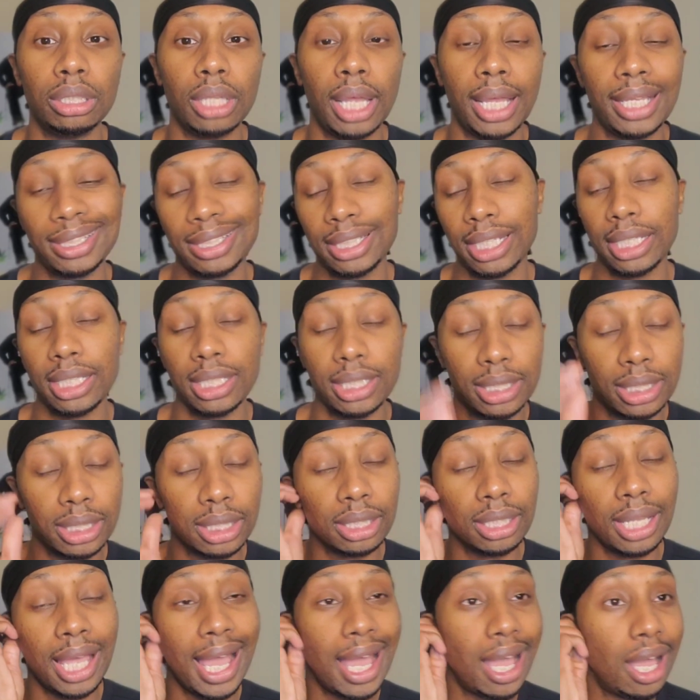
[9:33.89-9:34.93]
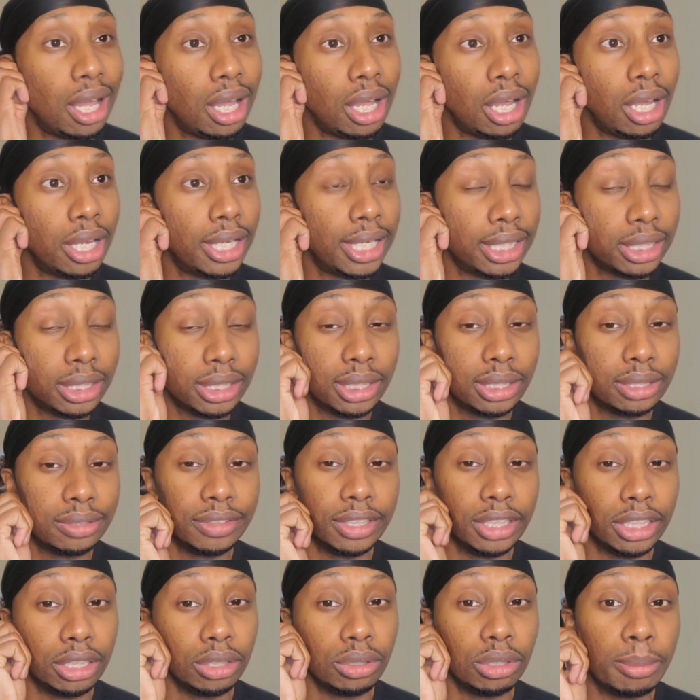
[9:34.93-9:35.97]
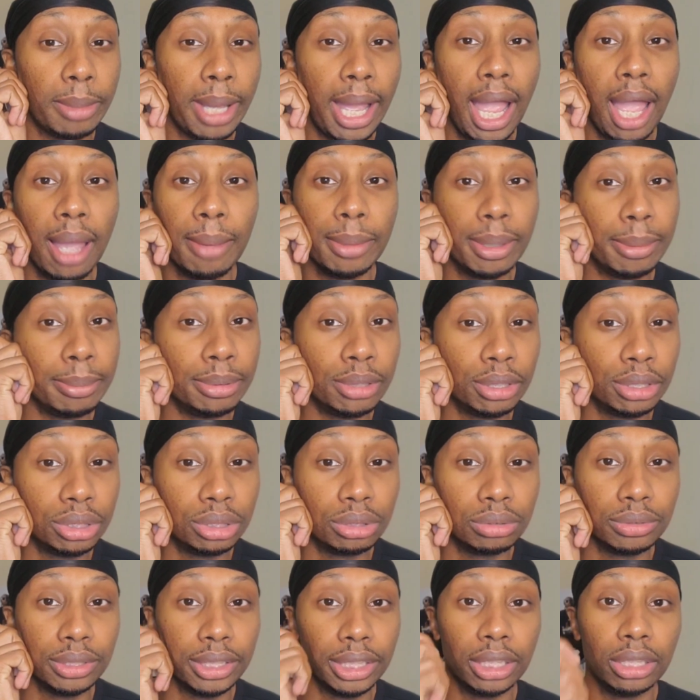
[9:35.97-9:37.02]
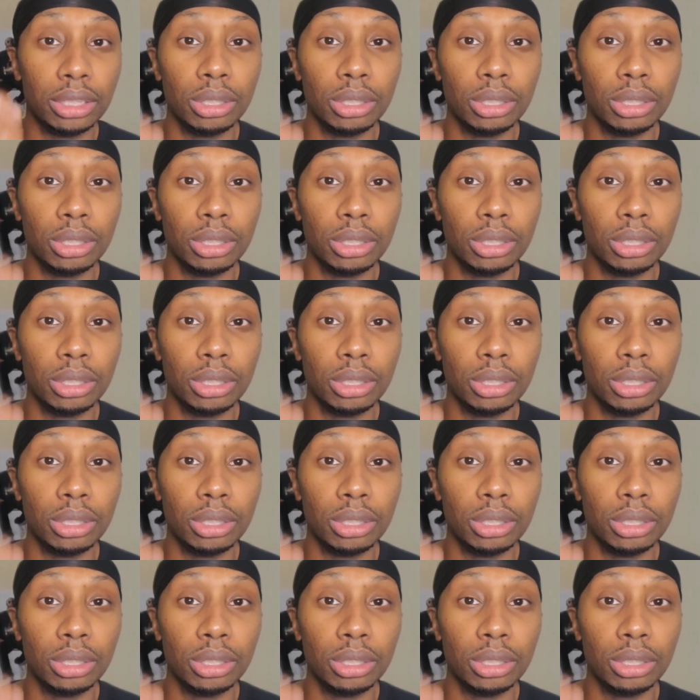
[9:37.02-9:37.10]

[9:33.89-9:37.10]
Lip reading: I said this in yesterday's video, no matter how many books you read,